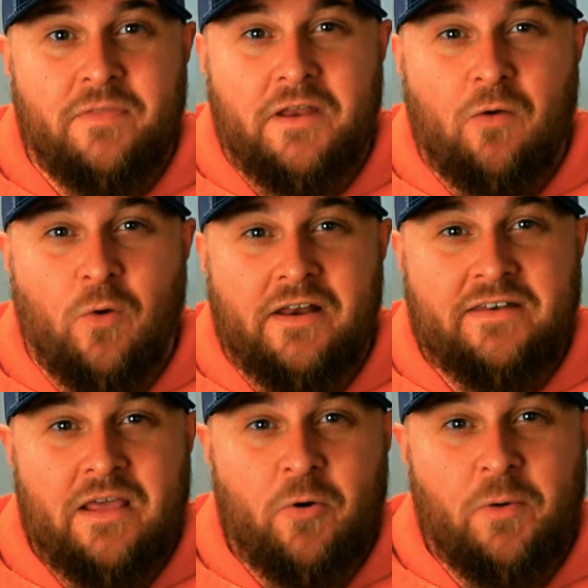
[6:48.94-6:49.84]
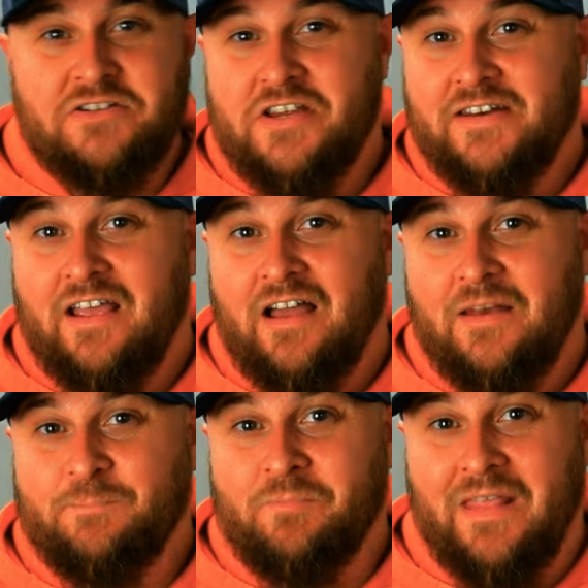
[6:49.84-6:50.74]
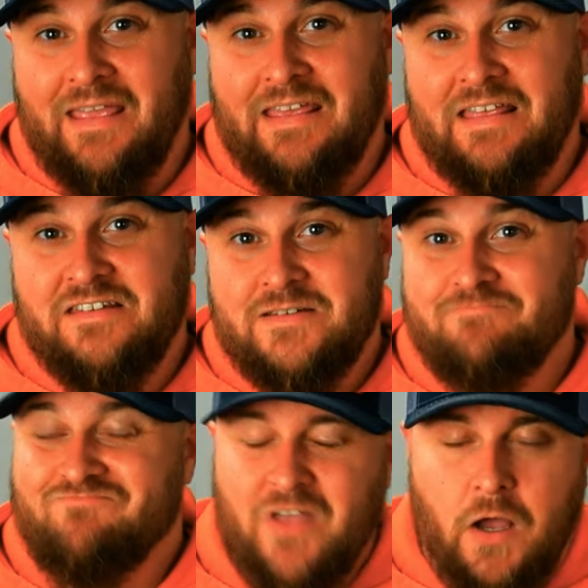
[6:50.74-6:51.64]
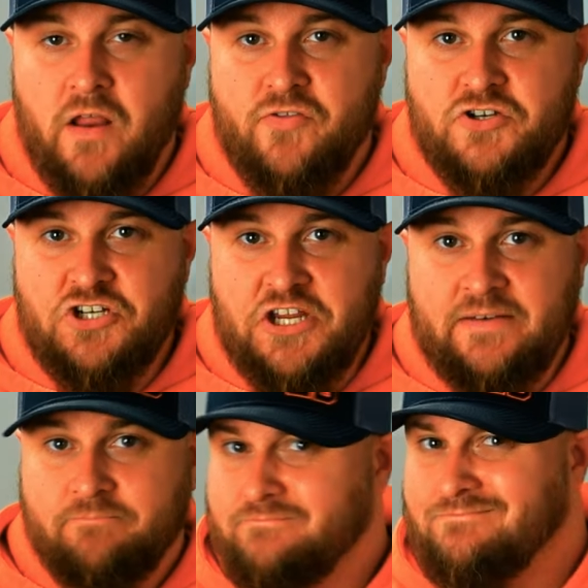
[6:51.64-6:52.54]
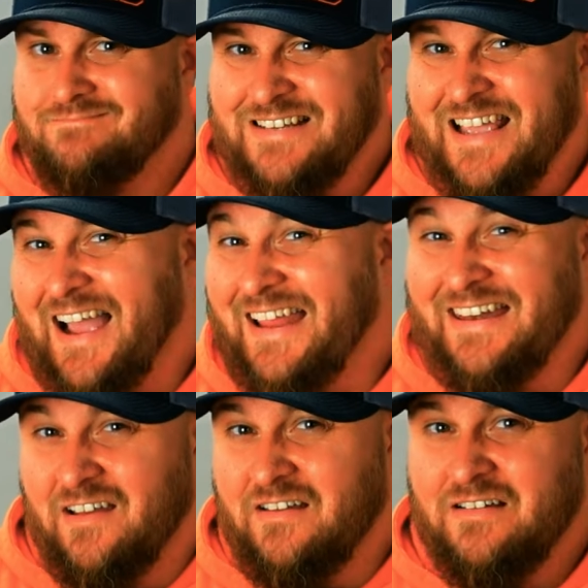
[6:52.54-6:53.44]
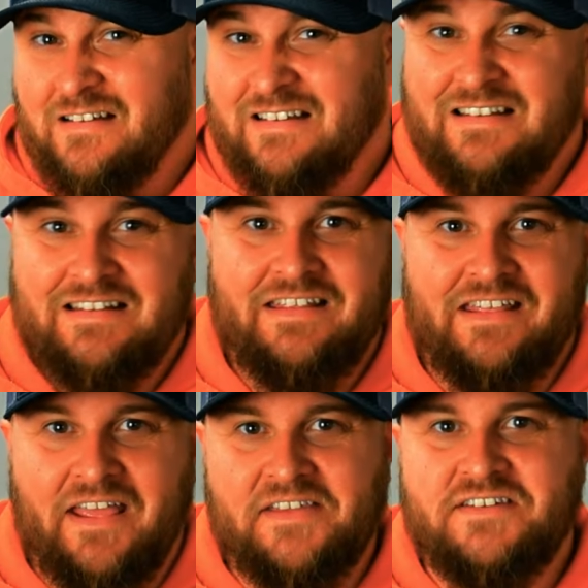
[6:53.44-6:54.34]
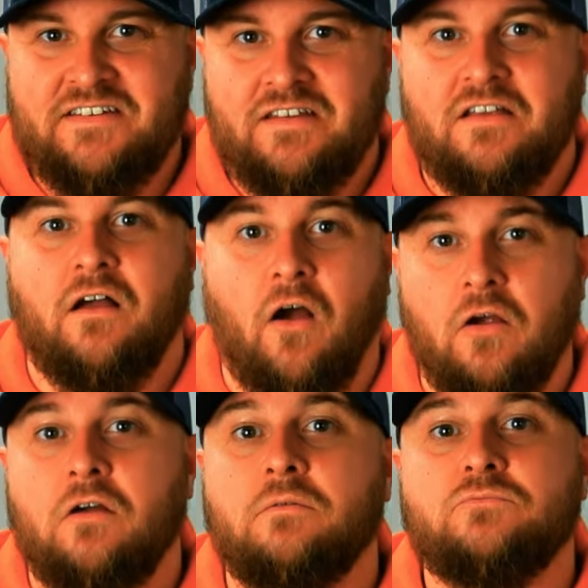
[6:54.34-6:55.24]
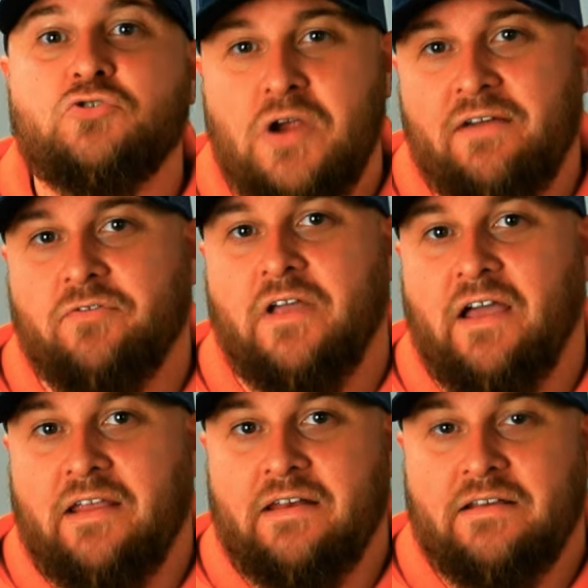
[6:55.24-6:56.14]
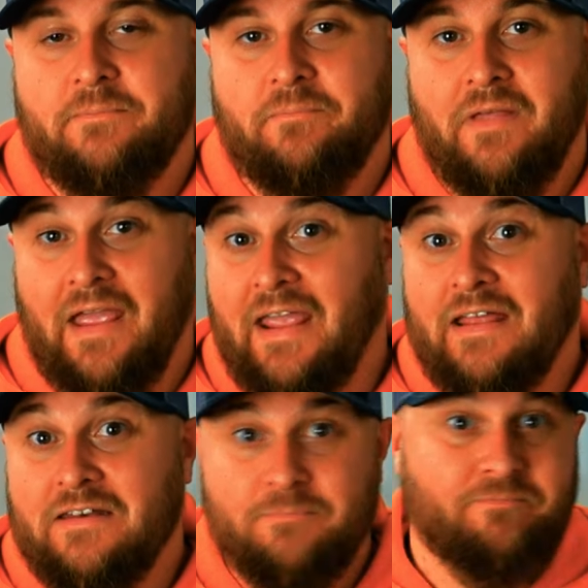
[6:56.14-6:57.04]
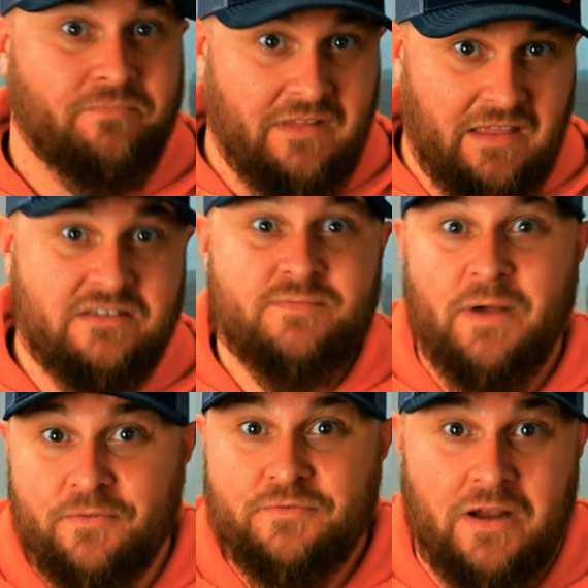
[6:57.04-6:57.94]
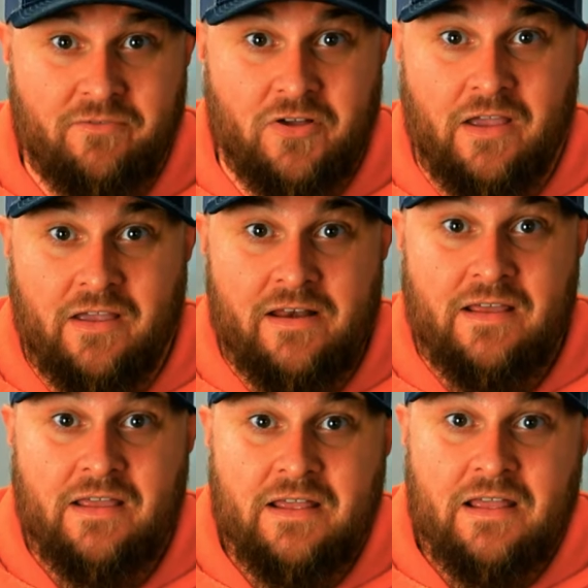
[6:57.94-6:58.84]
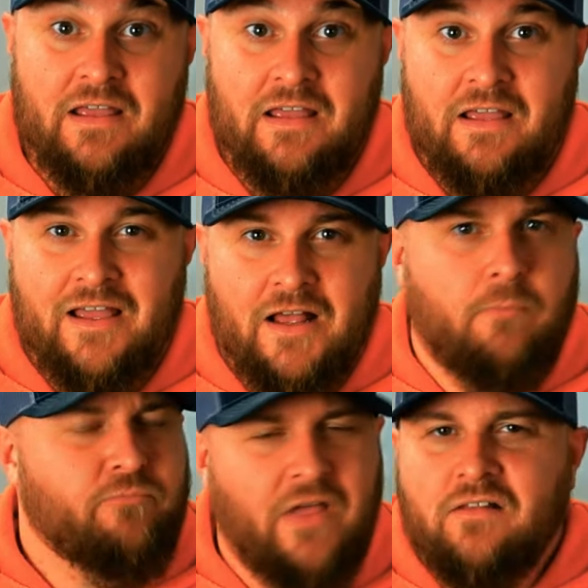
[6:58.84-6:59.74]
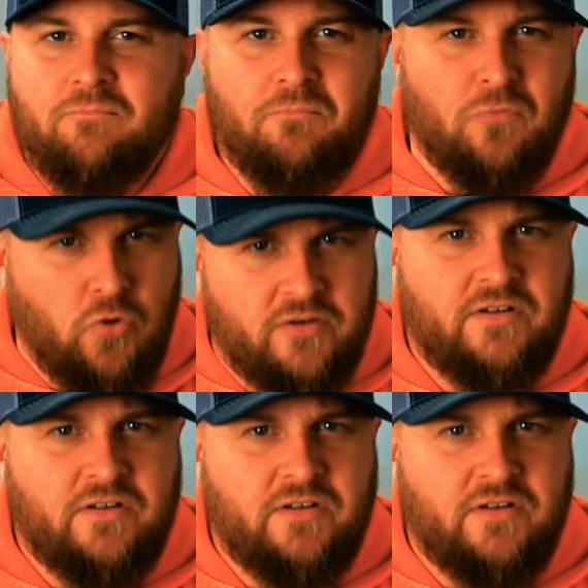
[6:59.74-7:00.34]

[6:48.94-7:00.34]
that I want to demo at Gen Con is another cheat, kinda. It's Arkham Travel Guide and Innsmouth Travel Guide. They look